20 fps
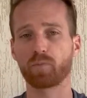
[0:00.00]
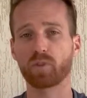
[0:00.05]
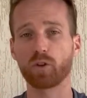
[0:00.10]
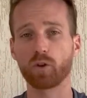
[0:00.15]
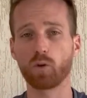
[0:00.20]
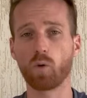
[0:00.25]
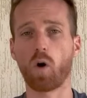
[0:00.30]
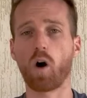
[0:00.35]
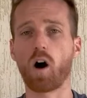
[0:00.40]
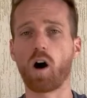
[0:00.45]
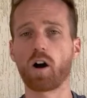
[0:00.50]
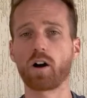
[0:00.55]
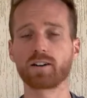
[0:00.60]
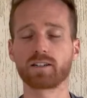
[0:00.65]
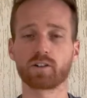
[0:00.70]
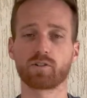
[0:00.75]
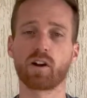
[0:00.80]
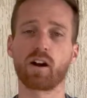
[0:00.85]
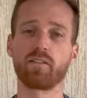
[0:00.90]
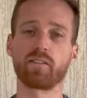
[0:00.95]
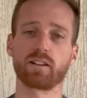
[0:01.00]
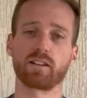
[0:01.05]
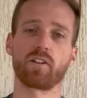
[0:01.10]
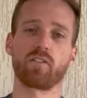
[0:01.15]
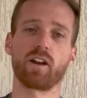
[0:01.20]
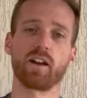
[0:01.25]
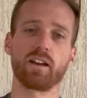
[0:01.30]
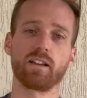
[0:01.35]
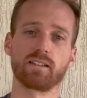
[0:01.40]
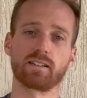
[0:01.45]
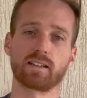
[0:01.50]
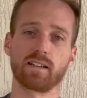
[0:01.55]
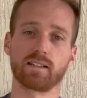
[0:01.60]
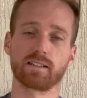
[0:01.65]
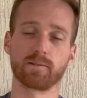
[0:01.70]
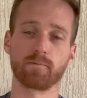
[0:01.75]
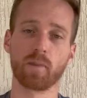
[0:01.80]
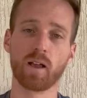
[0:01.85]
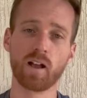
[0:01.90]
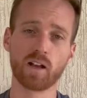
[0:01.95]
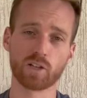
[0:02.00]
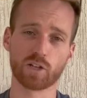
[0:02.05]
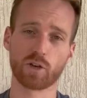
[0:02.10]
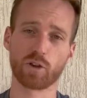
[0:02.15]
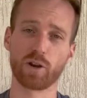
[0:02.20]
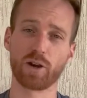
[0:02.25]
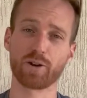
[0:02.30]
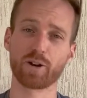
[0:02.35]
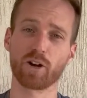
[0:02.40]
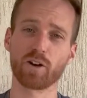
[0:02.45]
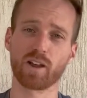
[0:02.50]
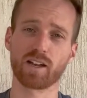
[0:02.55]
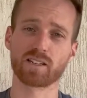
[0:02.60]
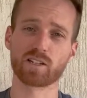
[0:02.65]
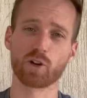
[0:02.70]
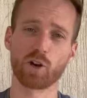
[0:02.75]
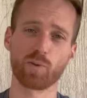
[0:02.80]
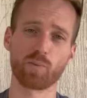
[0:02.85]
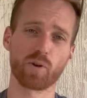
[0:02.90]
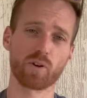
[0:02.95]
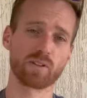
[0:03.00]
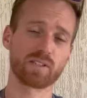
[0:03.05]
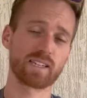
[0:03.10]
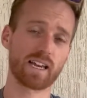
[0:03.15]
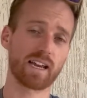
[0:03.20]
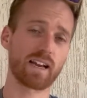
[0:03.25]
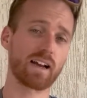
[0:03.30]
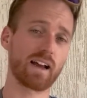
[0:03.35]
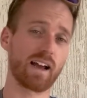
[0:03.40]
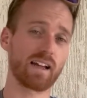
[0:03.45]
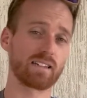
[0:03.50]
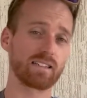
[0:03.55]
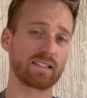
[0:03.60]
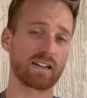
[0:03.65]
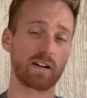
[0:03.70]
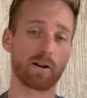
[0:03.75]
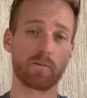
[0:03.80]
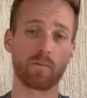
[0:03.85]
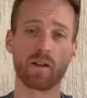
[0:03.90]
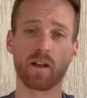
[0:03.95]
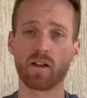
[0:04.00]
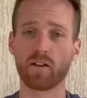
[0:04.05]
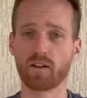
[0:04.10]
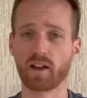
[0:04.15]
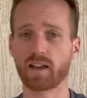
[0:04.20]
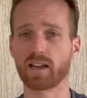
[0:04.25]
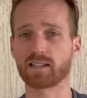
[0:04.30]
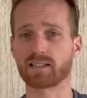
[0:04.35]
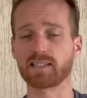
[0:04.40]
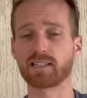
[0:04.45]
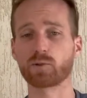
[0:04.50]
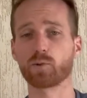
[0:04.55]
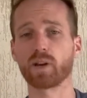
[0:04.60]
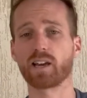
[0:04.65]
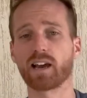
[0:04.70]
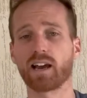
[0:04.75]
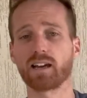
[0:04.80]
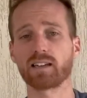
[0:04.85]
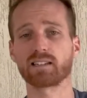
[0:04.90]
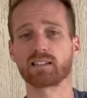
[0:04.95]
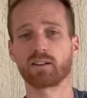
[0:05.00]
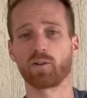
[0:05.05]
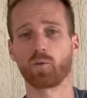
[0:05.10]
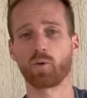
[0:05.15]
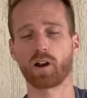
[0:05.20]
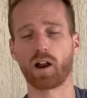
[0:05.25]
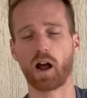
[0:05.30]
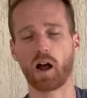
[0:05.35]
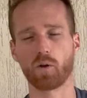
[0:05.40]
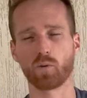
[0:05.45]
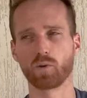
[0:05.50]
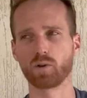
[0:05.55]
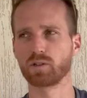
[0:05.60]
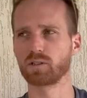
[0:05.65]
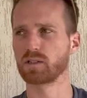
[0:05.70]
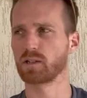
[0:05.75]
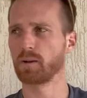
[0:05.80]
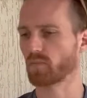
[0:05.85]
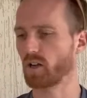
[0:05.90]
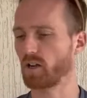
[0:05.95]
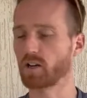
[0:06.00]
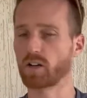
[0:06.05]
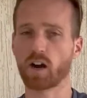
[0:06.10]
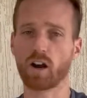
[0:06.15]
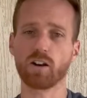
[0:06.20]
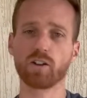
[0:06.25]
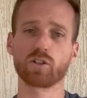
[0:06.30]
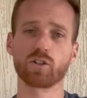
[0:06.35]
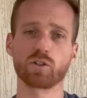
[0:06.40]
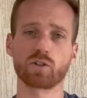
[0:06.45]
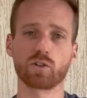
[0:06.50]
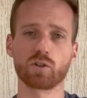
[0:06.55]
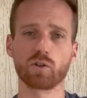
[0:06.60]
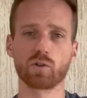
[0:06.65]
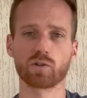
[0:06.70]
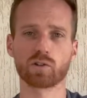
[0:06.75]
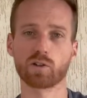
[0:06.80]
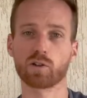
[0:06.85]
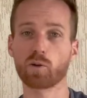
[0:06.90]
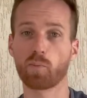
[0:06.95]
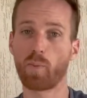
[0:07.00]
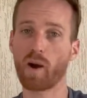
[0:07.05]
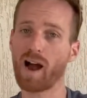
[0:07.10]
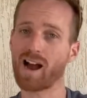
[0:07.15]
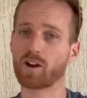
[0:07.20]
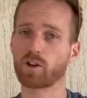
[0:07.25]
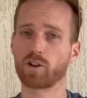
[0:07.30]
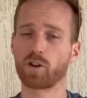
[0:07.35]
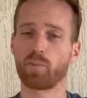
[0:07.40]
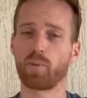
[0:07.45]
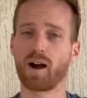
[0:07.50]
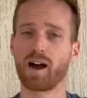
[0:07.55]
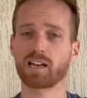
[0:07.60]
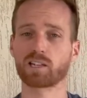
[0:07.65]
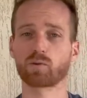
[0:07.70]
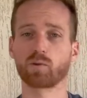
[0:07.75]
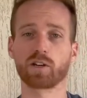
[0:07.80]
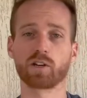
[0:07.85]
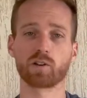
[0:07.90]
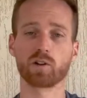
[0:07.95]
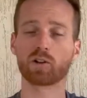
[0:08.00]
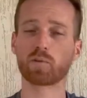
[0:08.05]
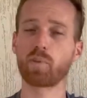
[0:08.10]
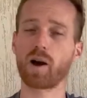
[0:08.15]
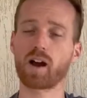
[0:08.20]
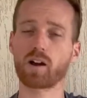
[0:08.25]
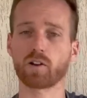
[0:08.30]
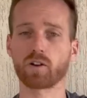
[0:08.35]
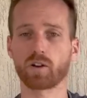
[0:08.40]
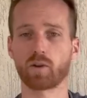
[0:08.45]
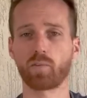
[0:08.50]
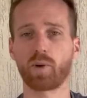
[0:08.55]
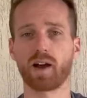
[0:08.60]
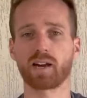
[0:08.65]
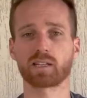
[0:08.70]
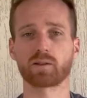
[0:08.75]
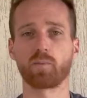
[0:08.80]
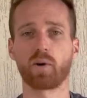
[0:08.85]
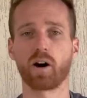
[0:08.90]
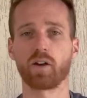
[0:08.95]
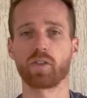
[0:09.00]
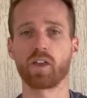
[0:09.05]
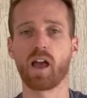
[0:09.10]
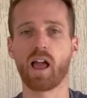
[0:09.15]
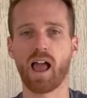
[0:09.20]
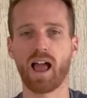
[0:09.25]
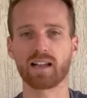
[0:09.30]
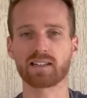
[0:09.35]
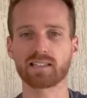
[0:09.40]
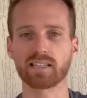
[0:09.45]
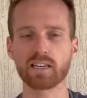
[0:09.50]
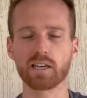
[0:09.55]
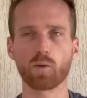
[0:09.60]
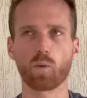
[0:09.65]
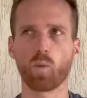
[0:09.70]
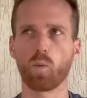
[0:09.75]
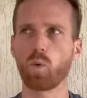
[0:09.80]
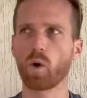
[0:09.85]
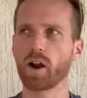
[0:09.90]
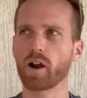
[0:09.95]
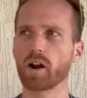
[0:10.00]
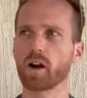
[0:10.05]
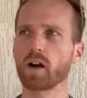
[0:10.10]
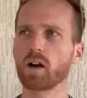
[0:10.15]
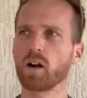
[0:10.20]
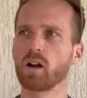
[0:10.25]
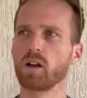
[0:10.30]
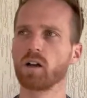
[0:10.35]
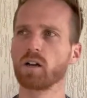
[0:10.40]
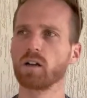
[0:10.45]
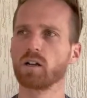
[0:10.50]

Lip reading: you are deriving the right insights. So there you go, that's going beyond data. And I guess this weekend, what I would encourage you to do is look back on your past week, look back on your past month, and see where